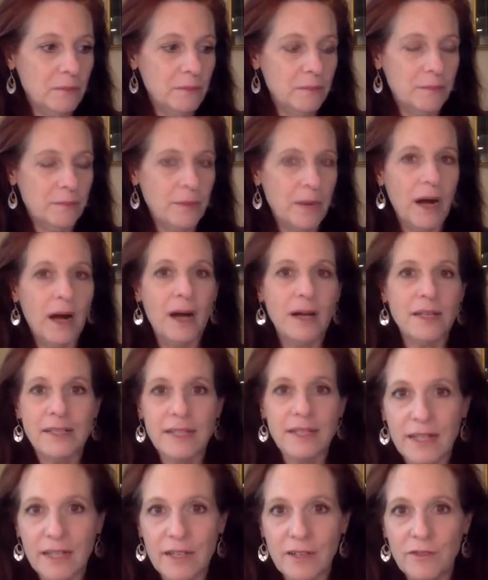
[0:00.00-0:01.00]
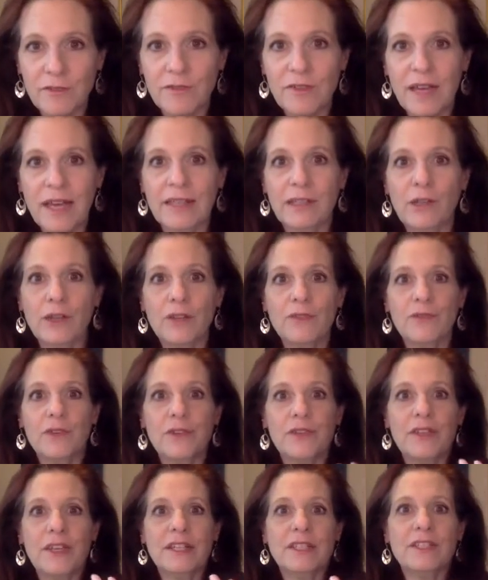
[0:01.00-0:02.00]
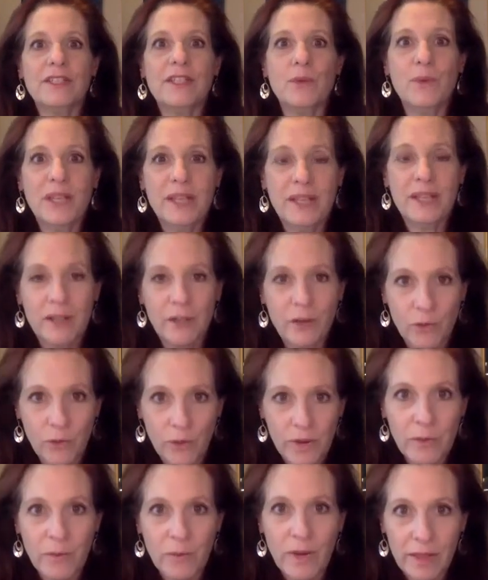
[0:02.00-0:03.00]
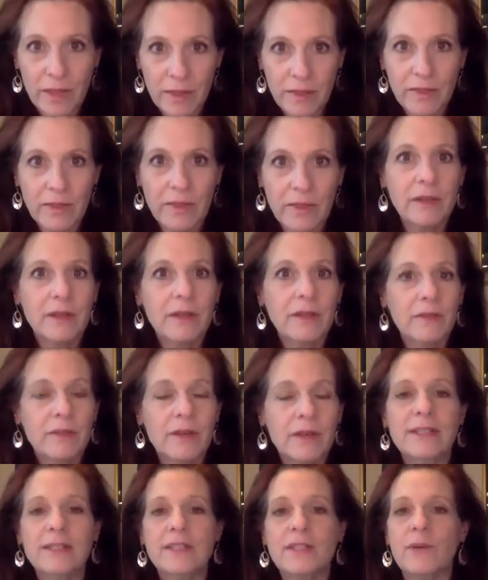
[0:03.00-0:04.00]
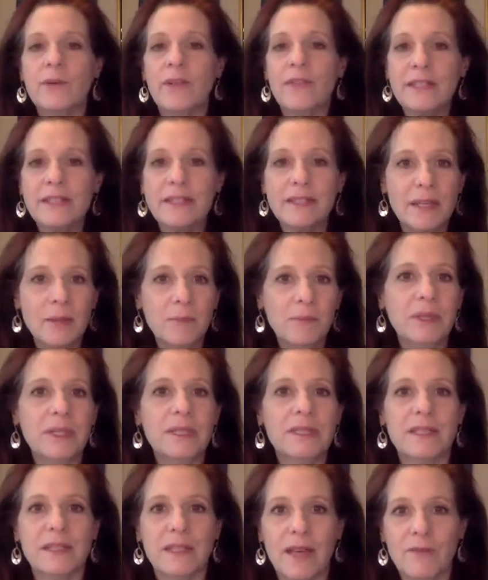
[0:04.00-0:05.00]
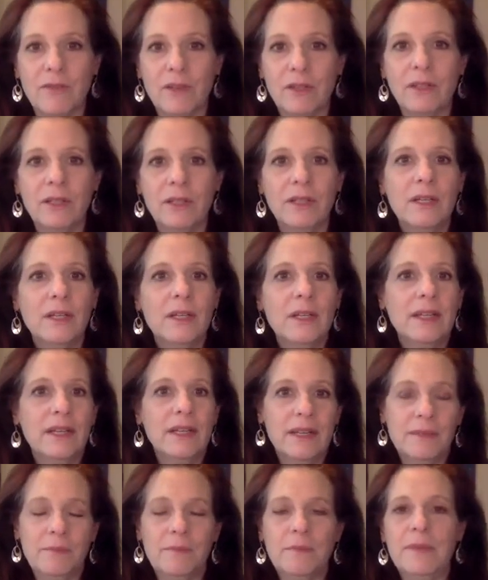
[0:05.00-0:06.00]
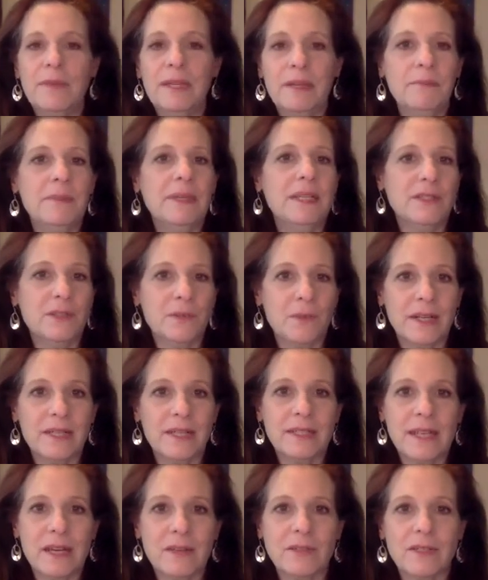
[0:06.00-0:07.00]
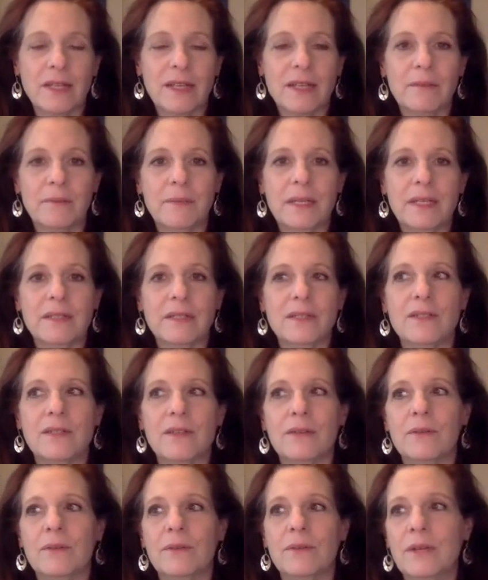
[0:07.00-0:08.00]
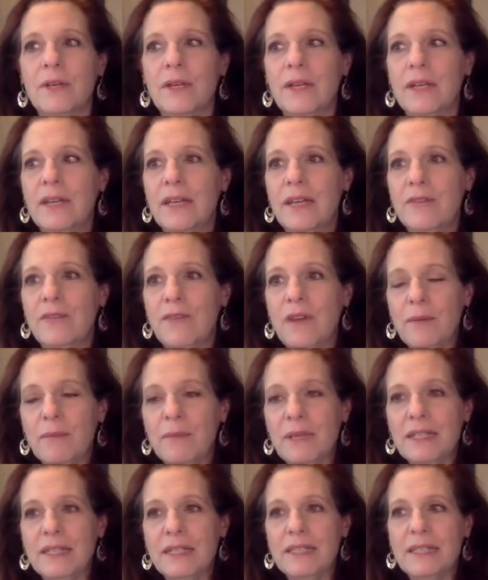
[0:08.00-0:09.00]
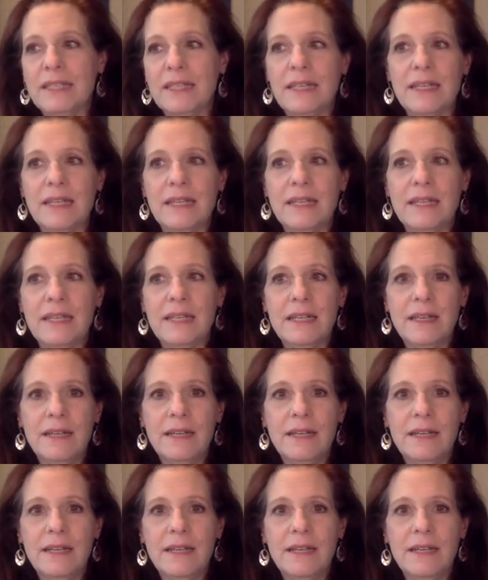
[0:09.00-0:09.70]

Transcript: positive and look for things that we can agree with, right? So on the simplest level, it means what it sounds like it means. So if I'm in a scene